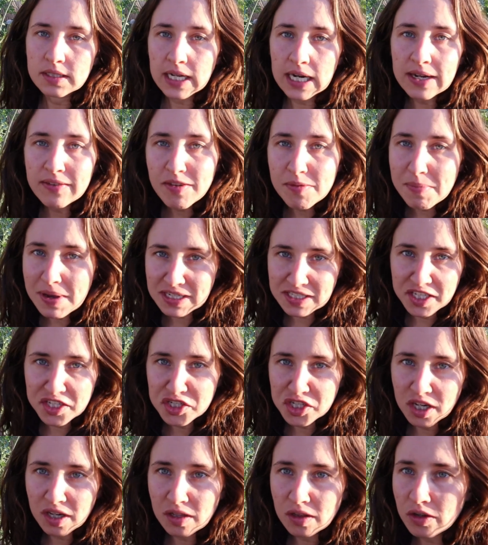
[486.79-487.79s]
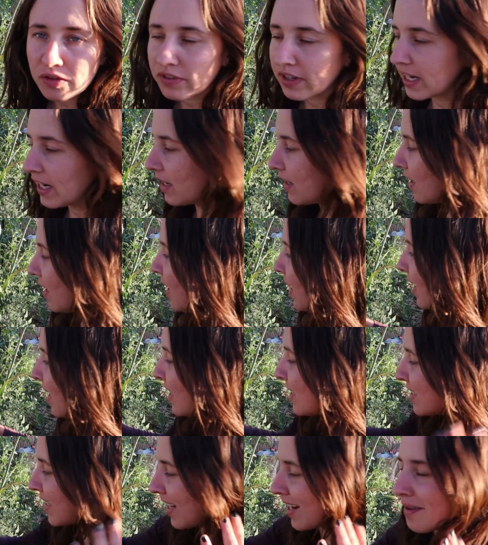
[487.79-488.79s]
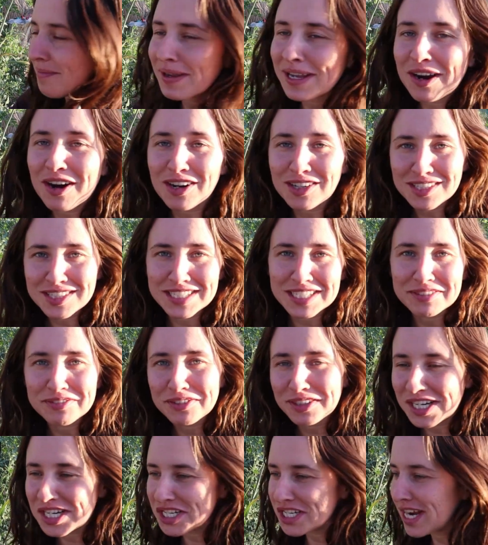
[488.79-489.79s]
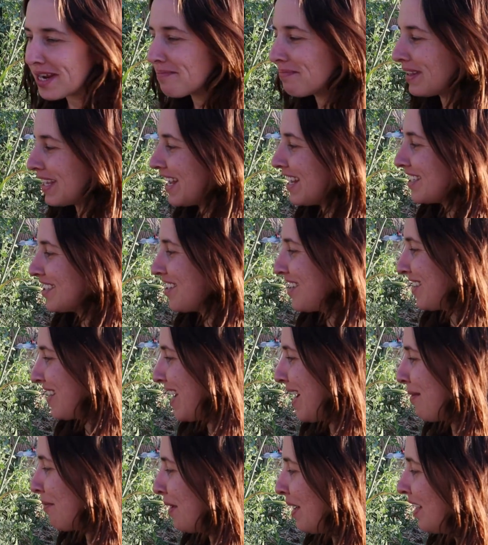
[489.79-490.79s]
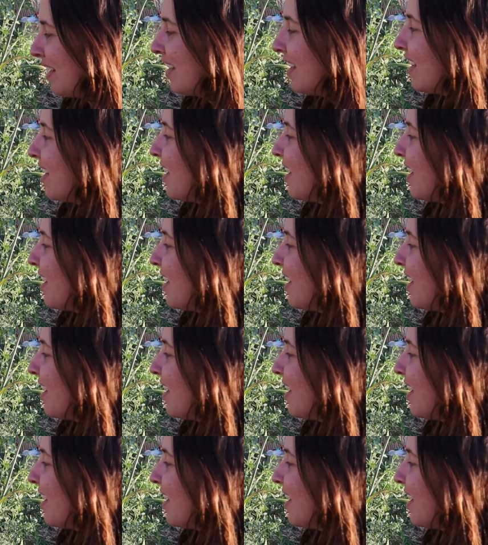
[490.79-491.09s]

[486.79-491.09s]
It's kind of a messy jungle over here, and it's going to be hard to differentiate plants on camera,